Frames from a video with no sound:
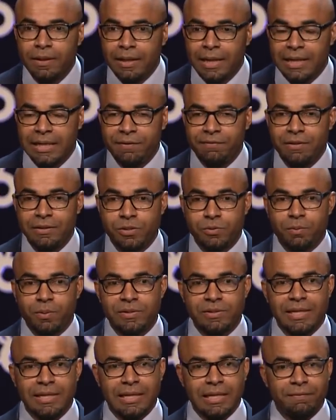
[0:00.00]

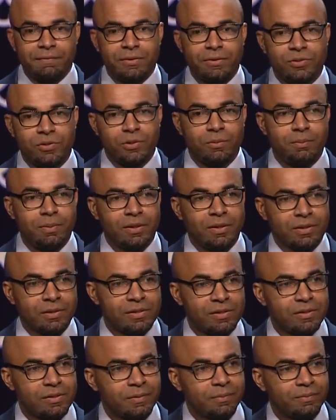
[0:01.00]
Suppose I gave you 2
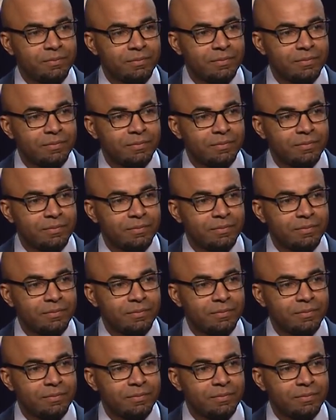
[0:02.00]
books,